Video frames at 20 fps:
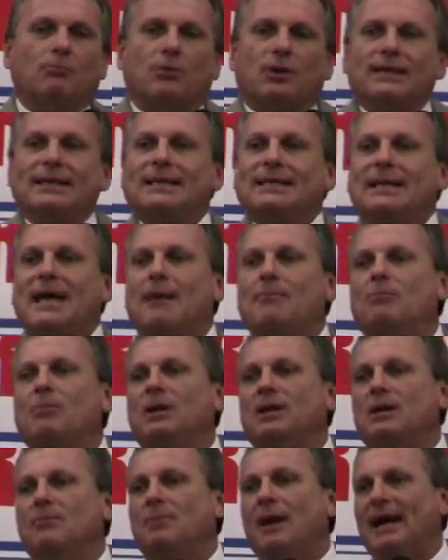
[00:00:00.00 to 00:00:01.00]
bringing that
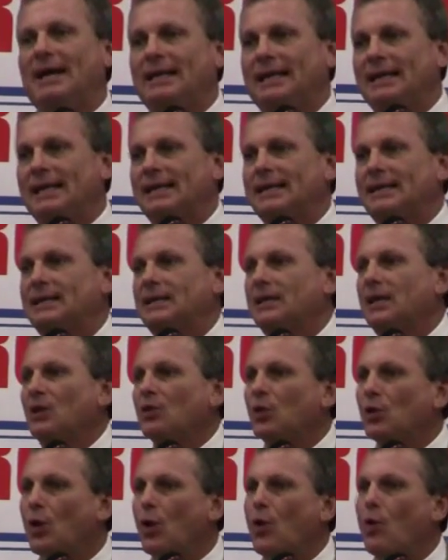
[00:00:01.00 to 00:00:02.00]
money back in at a
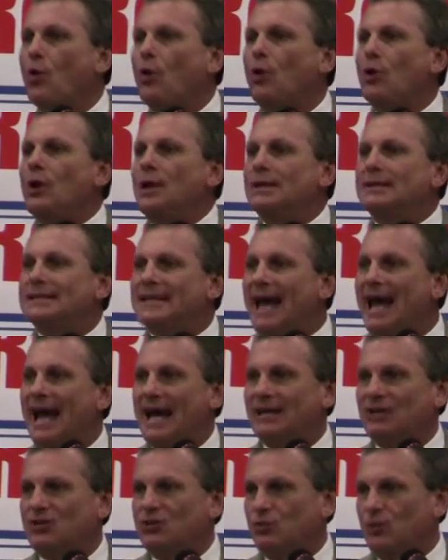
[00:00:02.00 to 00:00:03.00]
lower
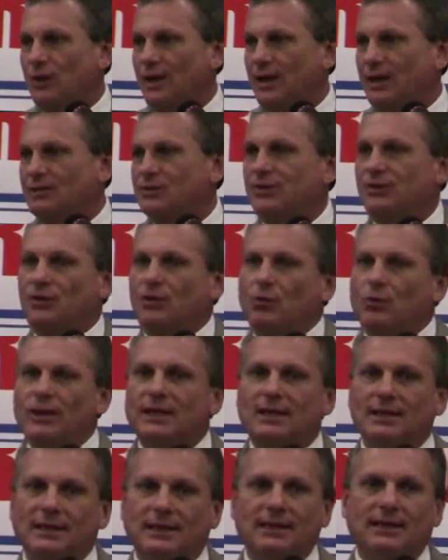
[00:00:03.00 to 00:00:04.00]
tax rate so that
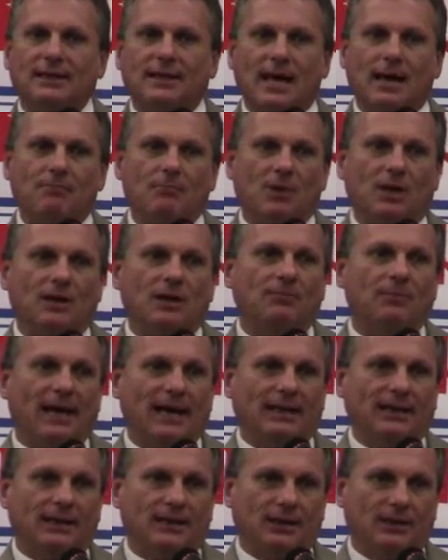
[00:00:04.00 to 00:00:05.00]
we can get that money
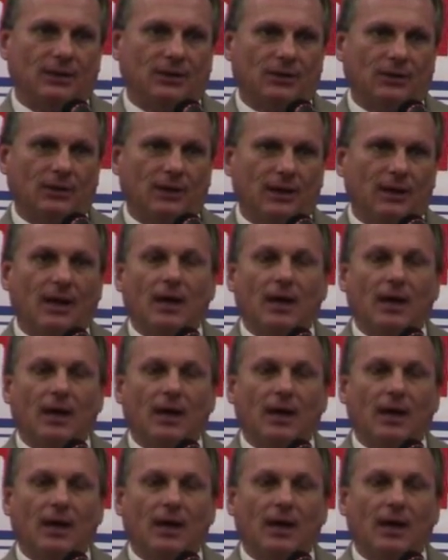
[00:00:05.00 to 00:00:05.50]
back here.